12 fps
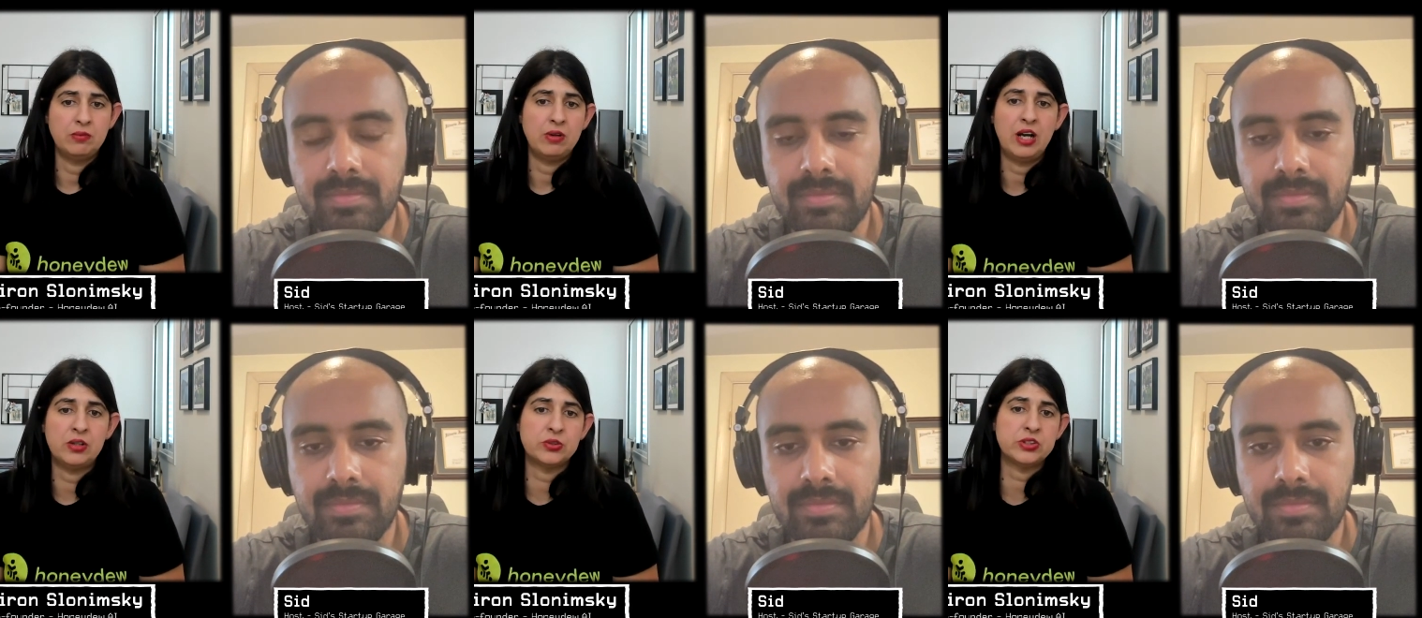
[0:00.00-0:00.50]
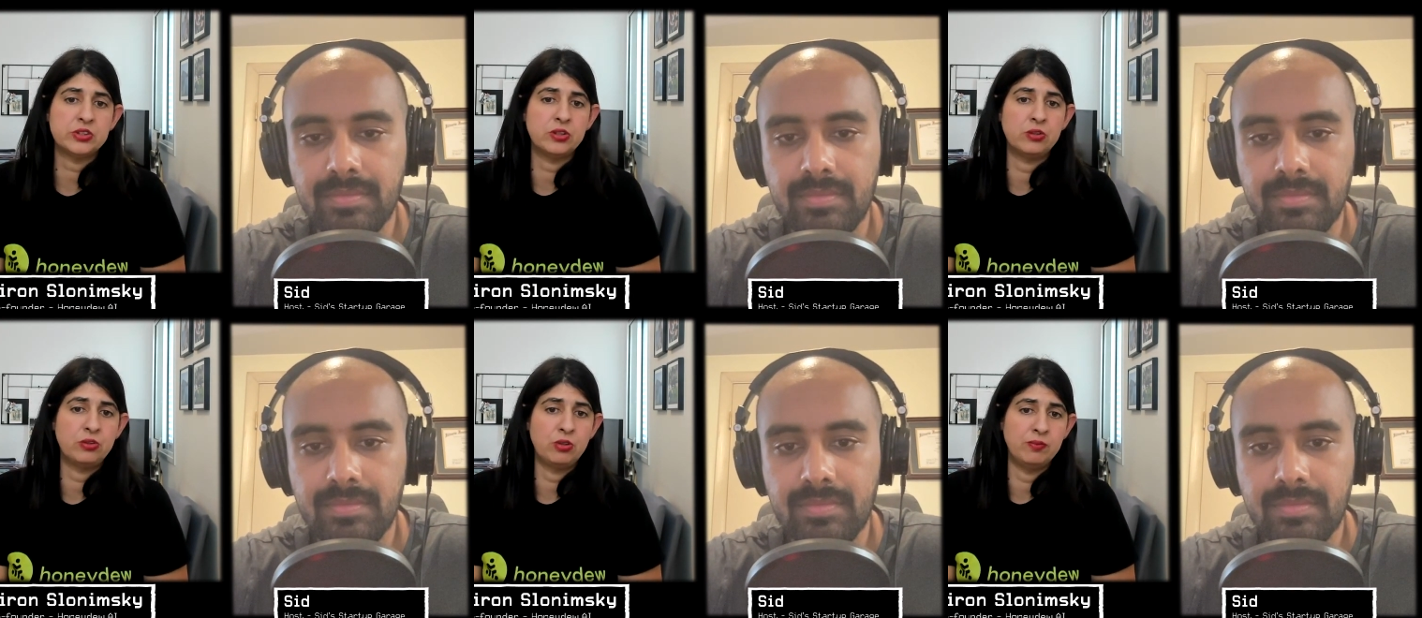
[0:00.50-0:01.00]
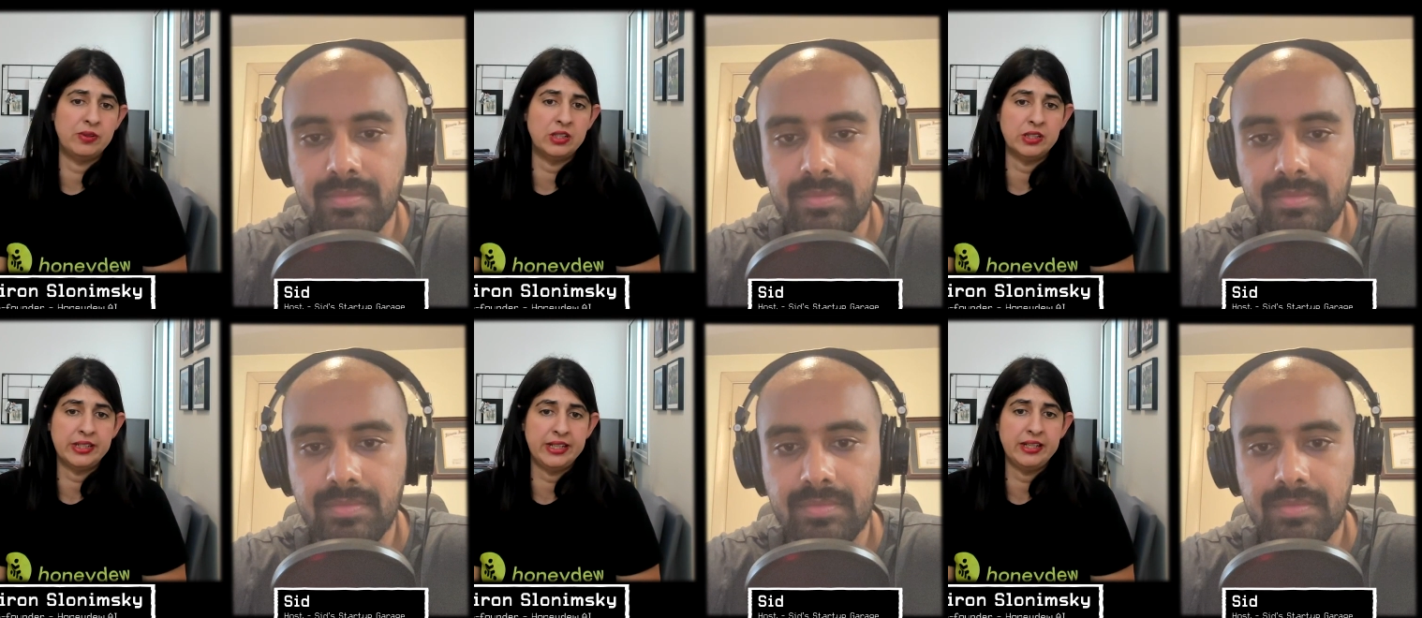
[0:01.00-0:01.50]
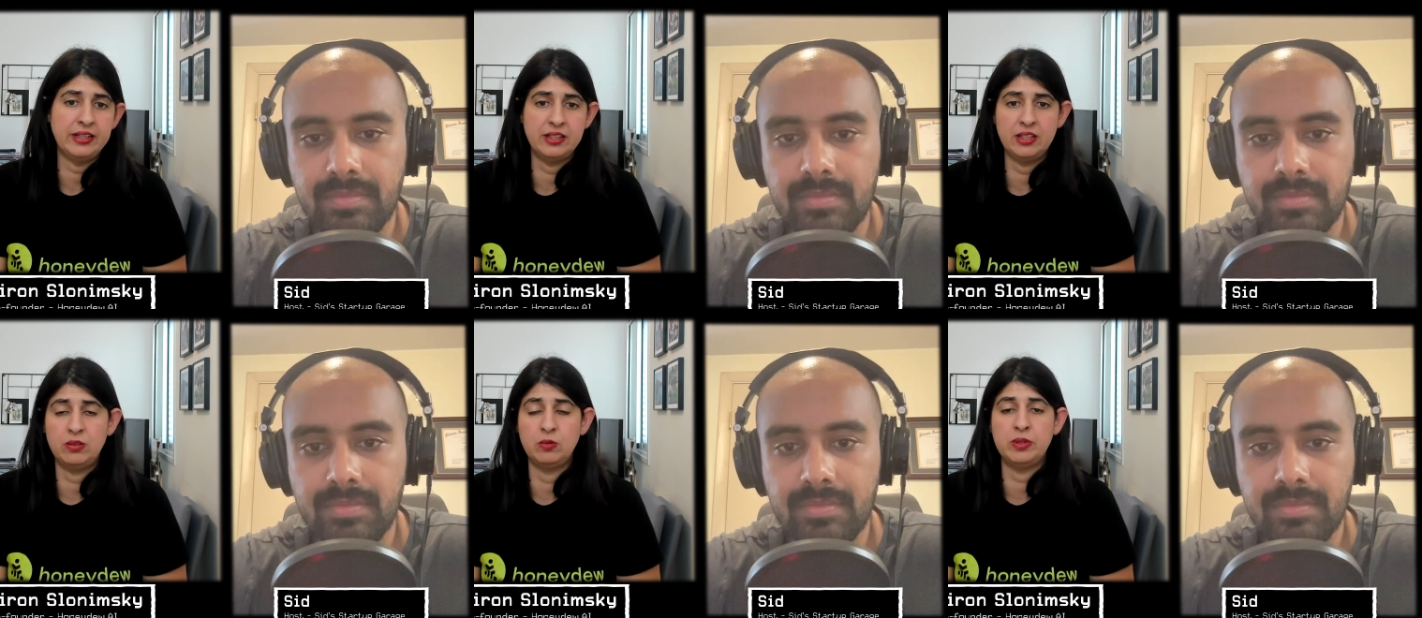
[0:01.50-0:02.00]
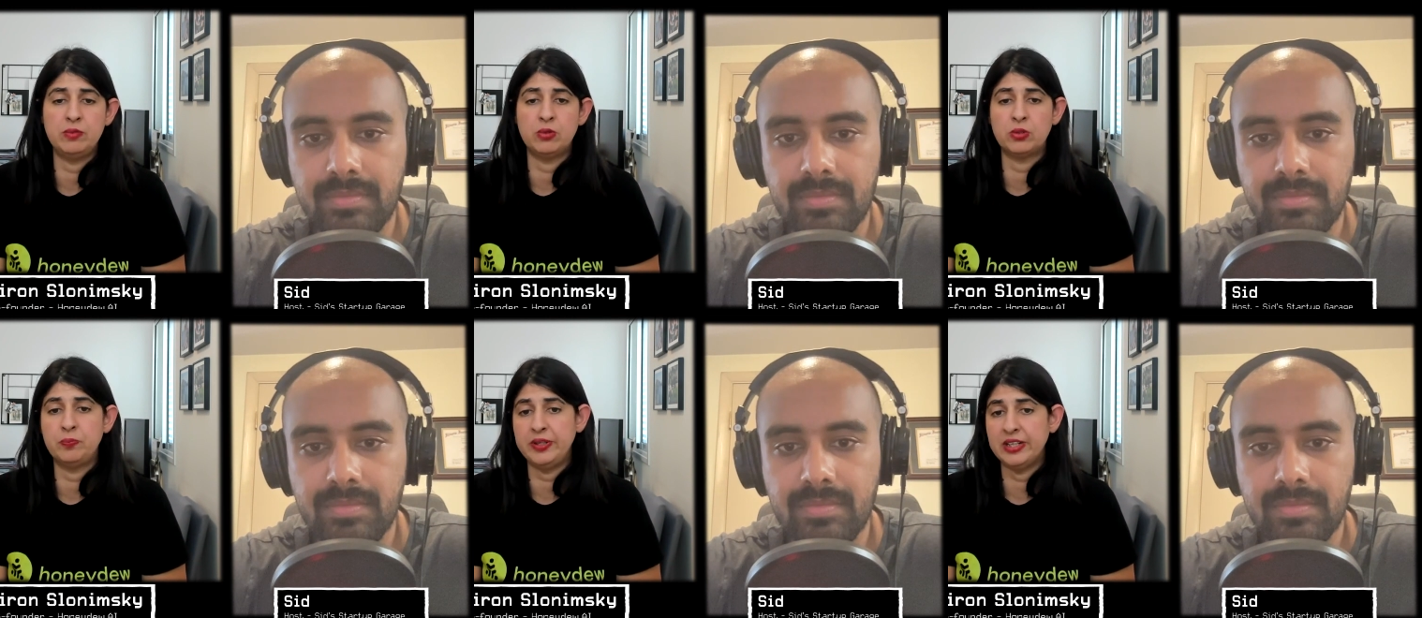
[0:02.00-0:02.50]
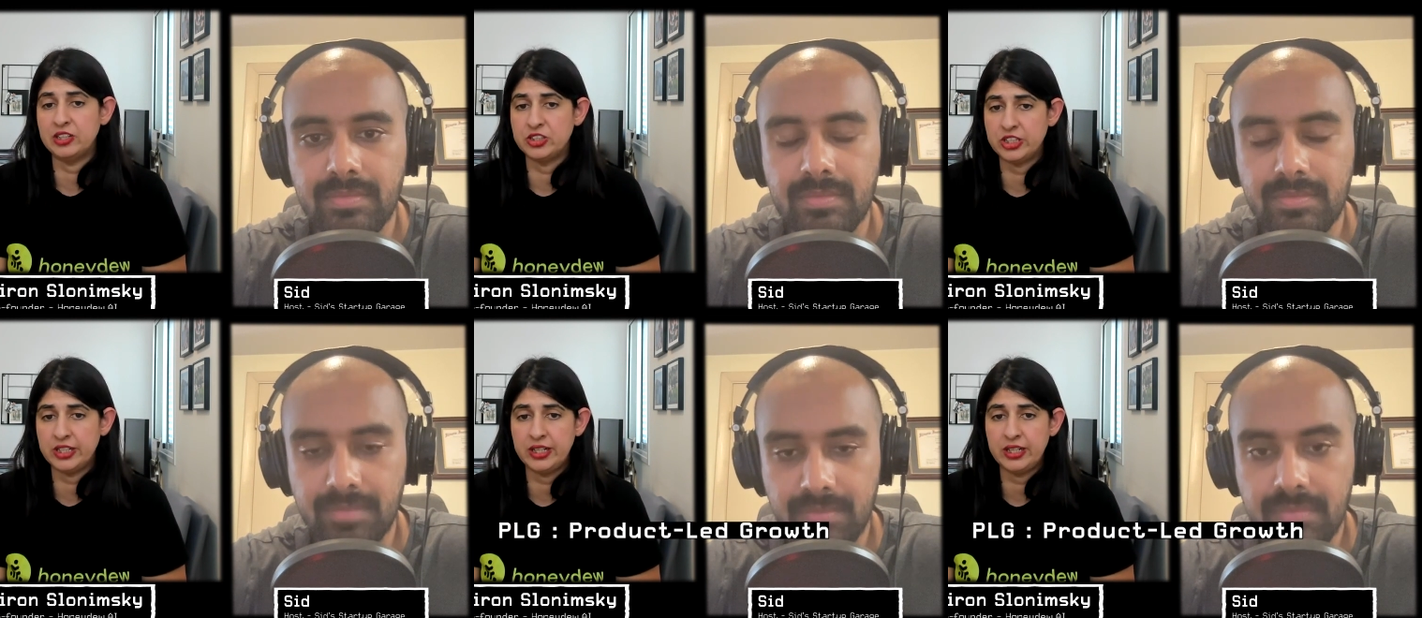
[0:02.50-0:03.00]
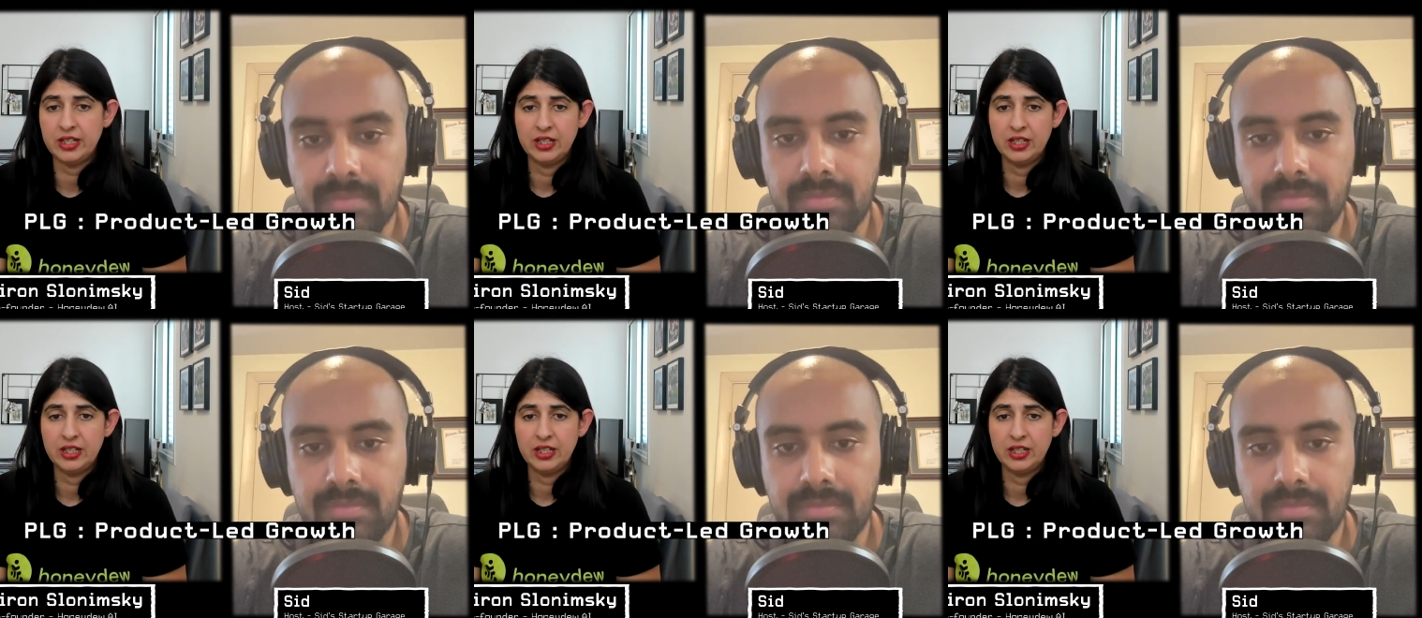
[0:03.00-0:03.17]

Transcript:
Speaker 1: our go-to market need to be more PLG,